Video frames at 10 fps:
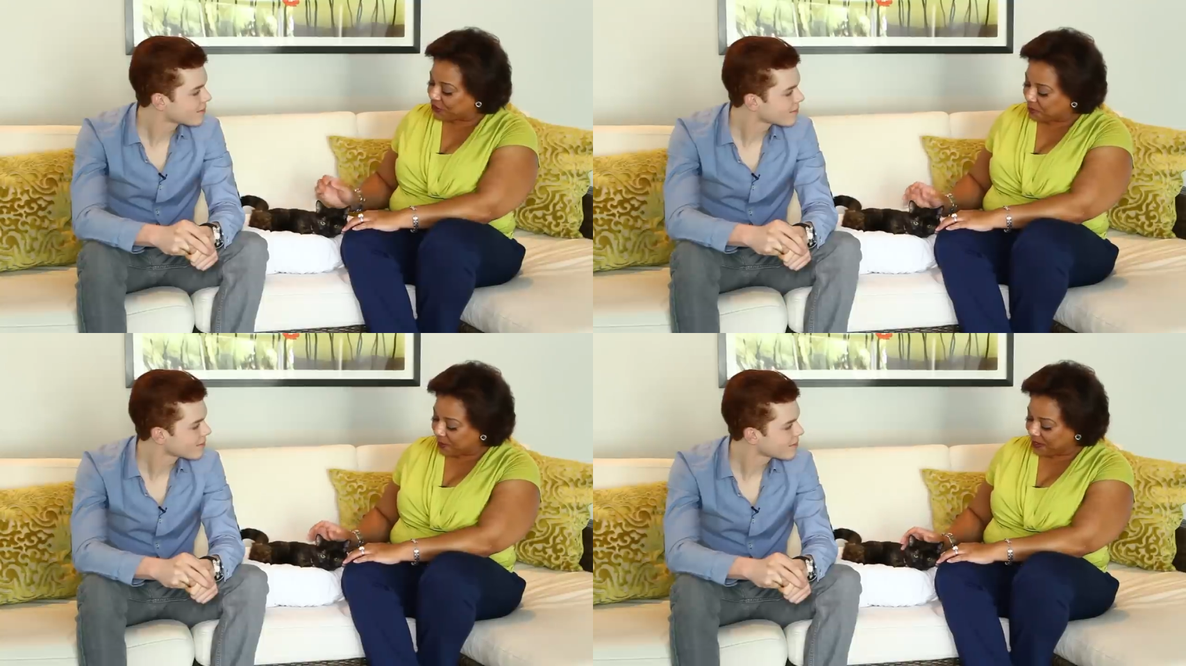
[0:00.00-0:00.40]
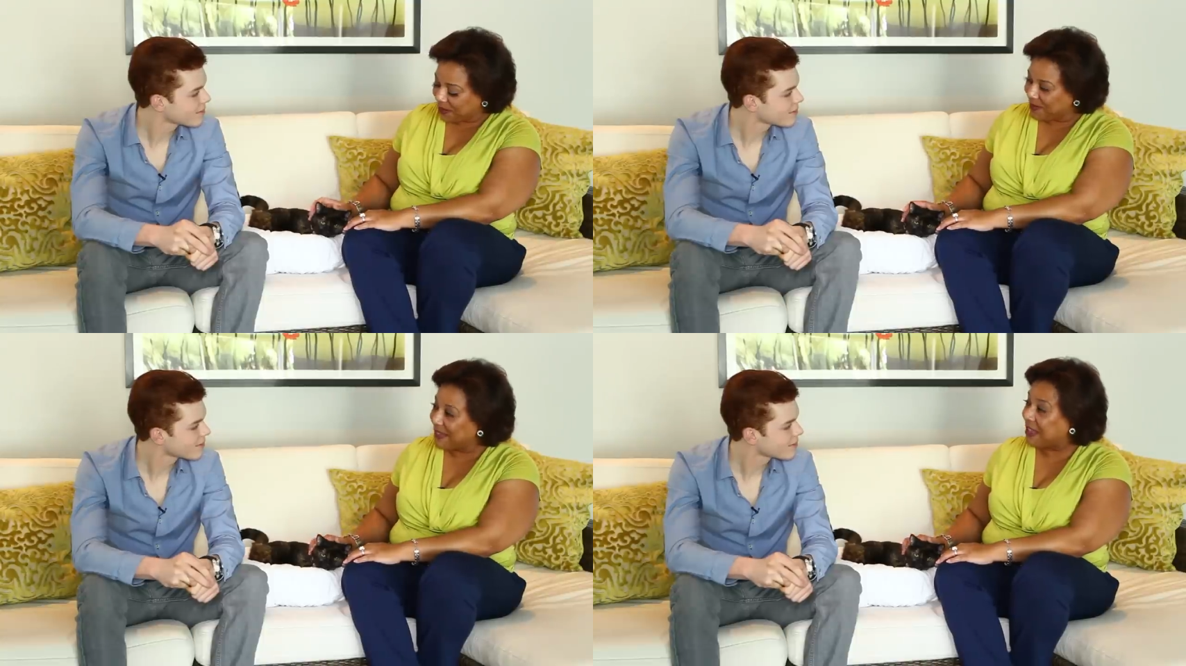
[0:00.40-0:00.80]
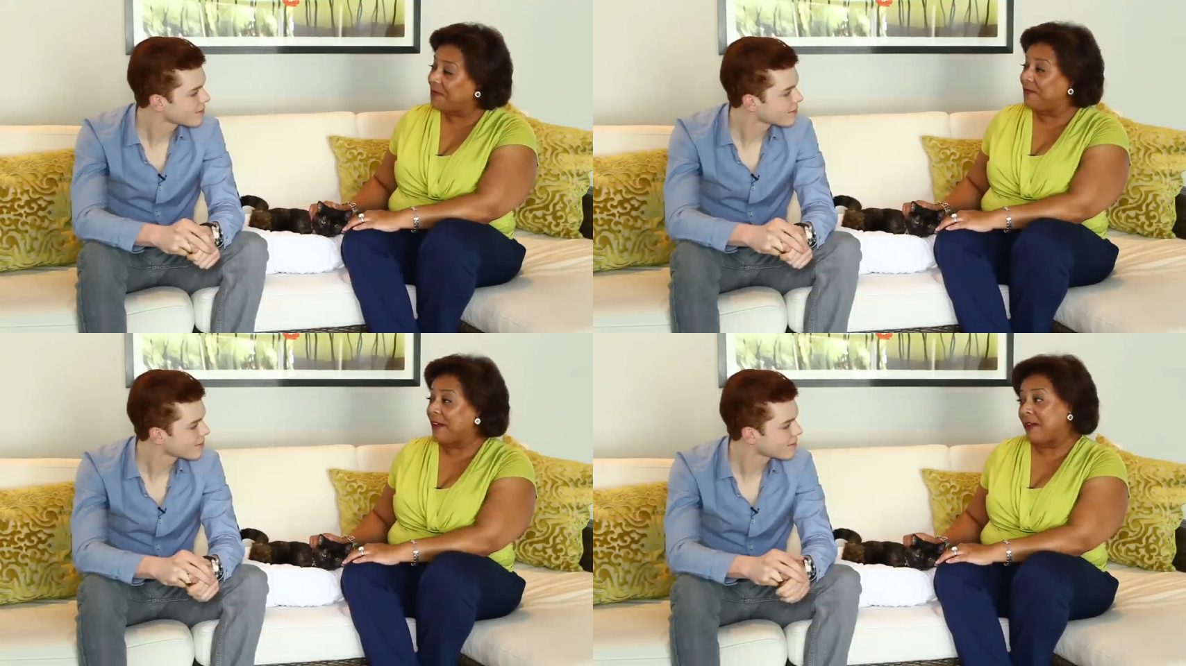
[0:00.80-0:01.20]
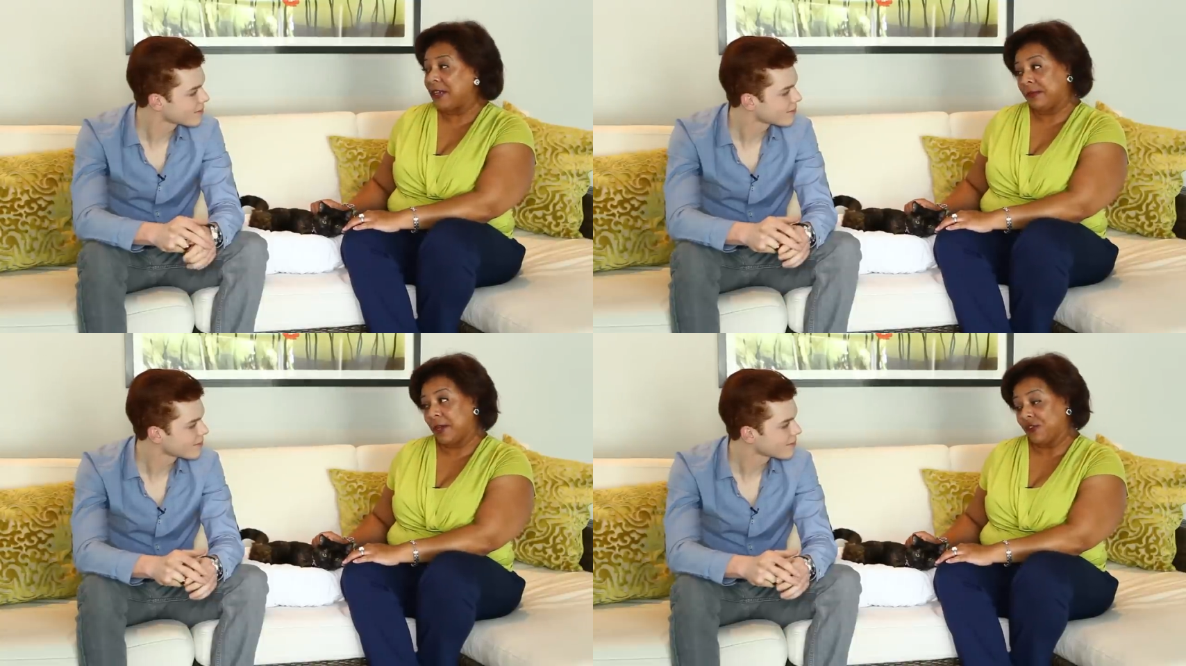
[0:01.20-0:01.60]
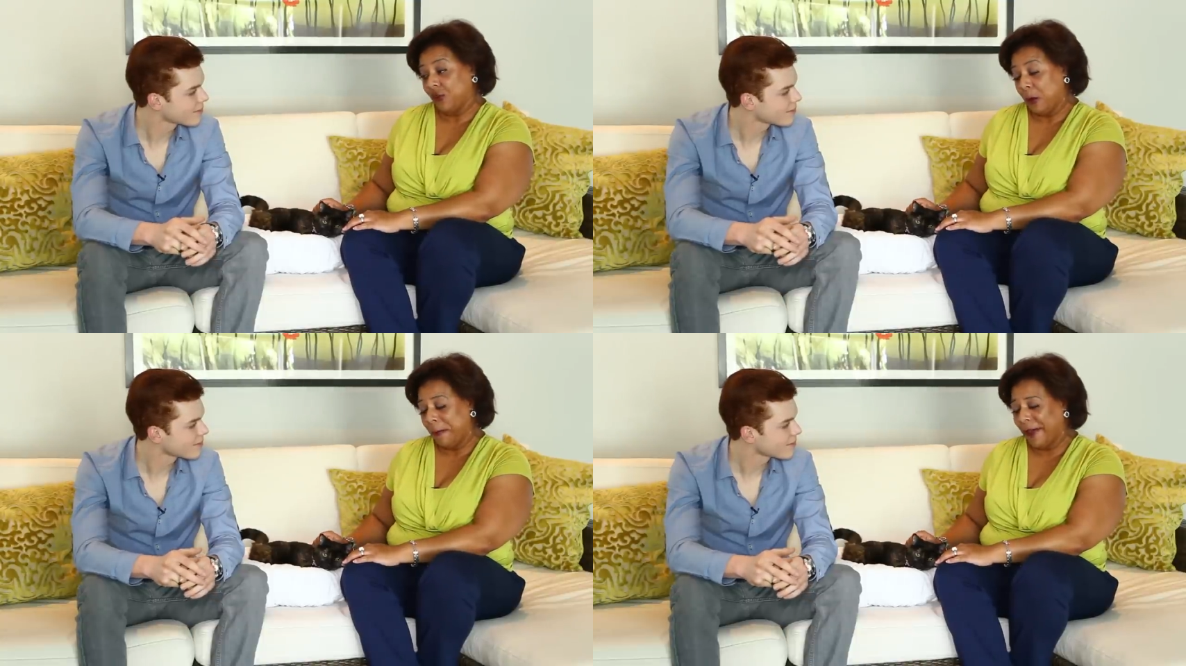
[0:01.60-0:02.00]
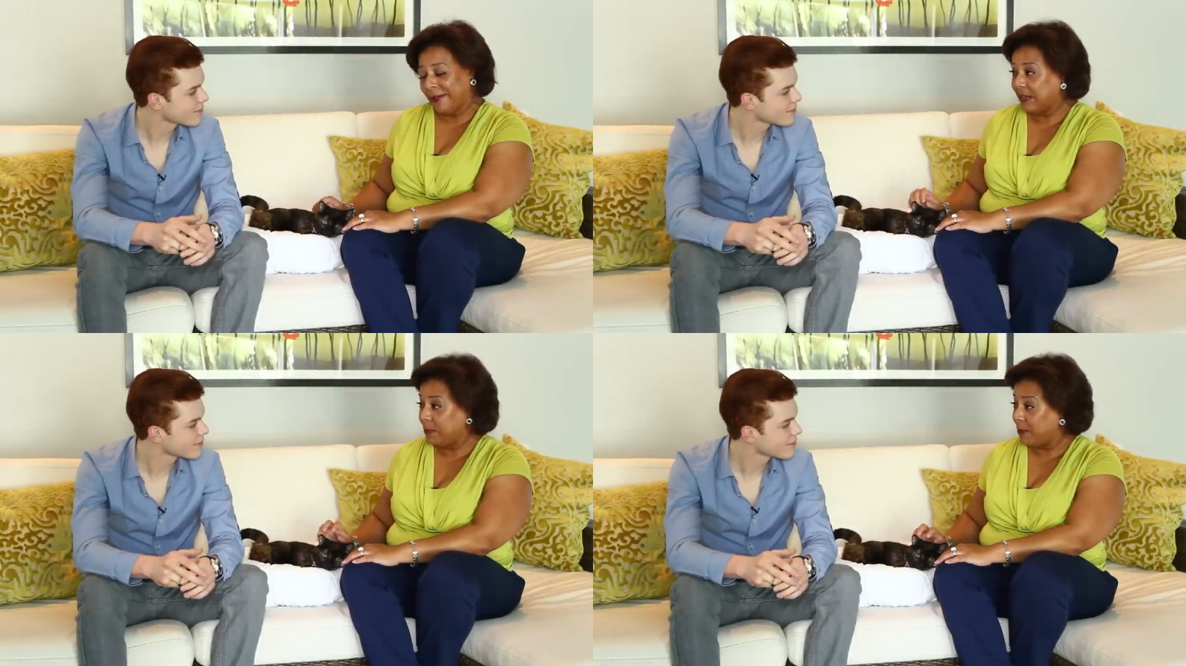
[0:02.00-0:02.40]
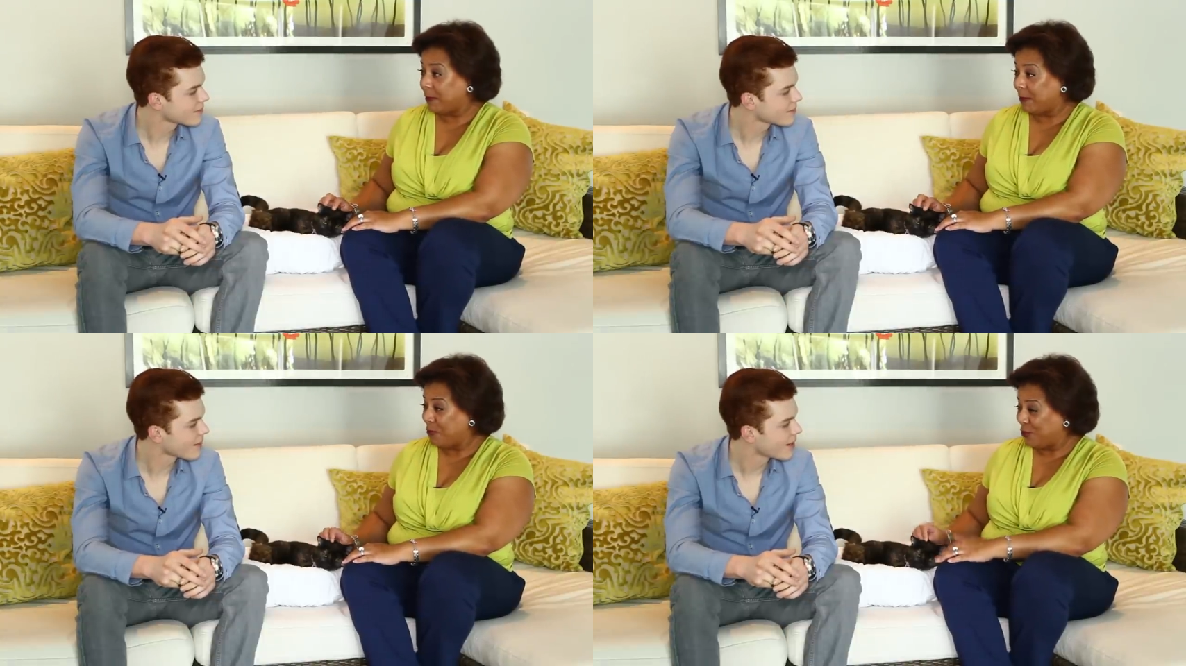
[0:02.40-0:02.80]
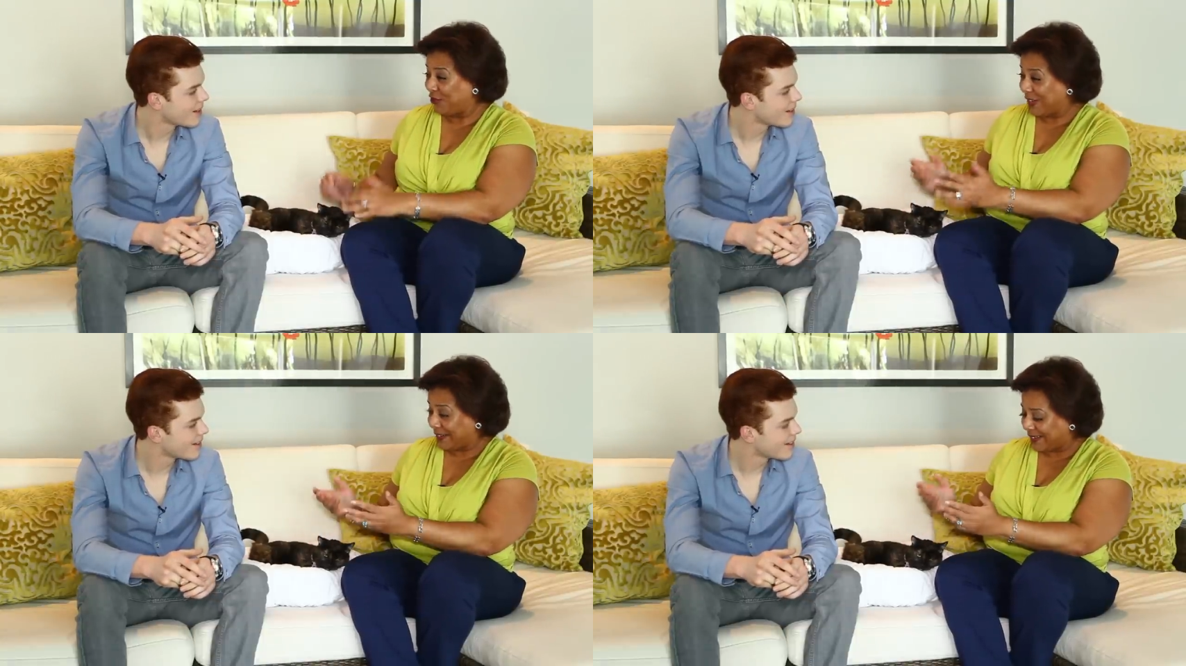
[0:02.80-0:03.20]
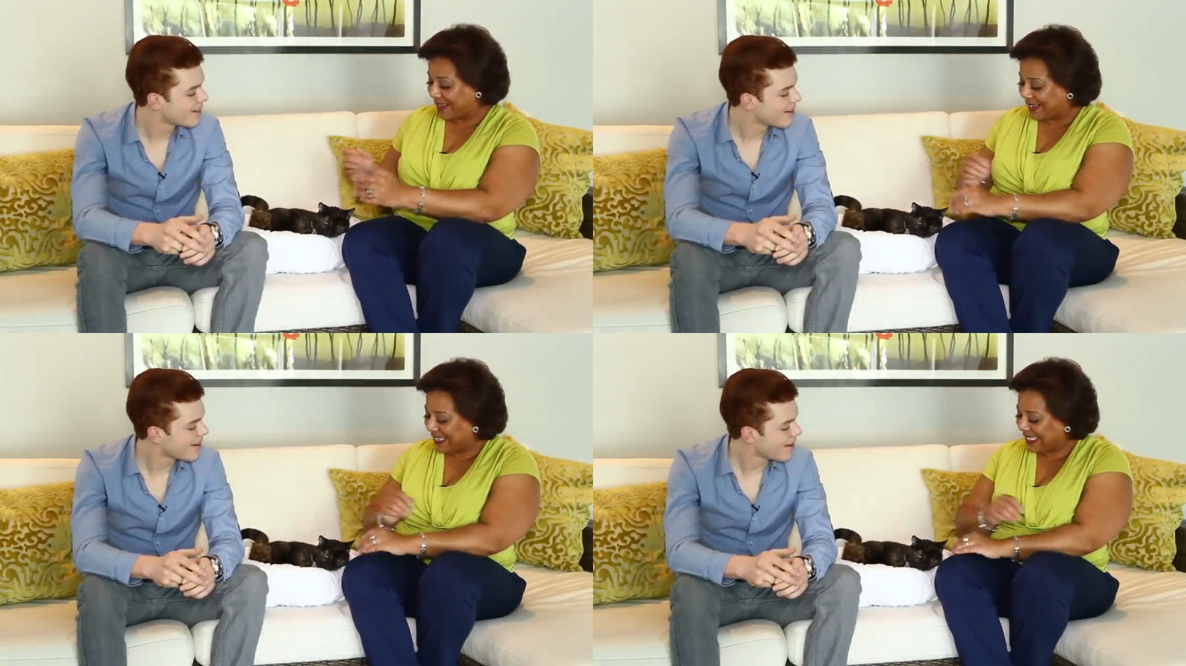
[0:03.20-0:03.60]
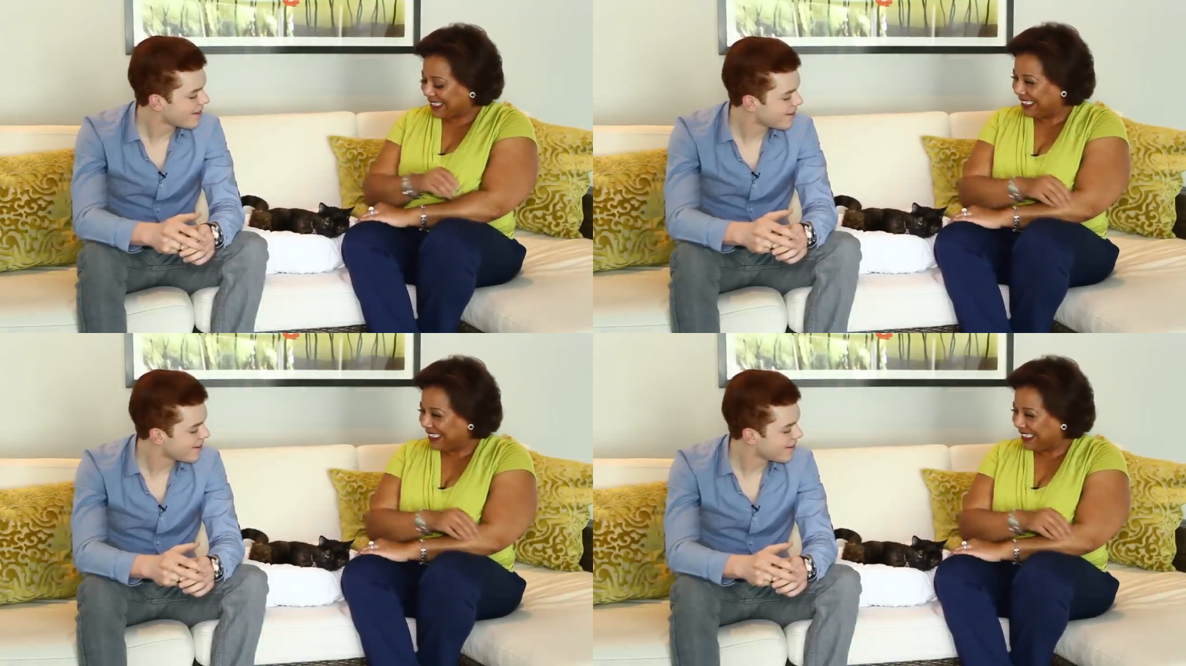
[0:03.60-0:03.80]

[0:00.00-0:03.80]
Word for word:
Speaker 1: something else that's very special about Tipper. Would you like to tell us?